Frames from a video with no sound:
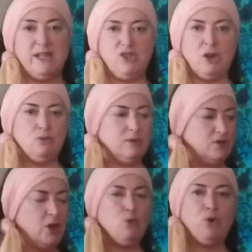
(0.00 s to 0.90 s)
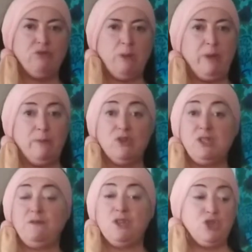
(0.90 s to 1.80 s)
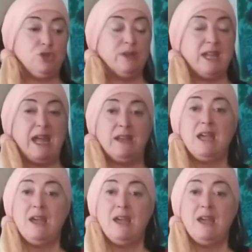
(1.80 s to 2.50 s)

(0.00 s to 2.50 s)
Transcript: it, don't grip it, because if you do, again,